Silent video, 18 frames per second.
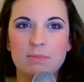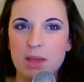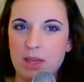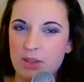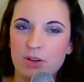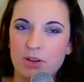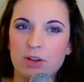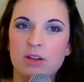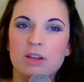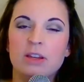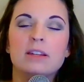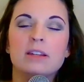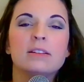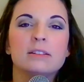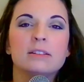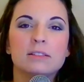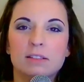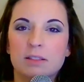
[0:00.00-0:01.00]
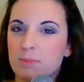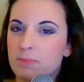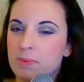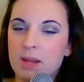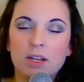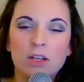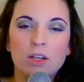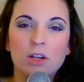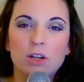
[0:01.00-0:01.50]
motherhood. It's
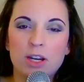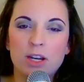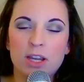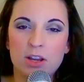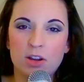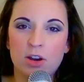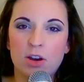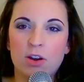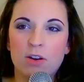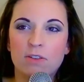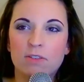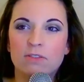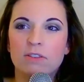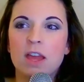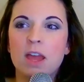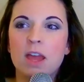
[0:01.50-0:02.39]
been a learning curve.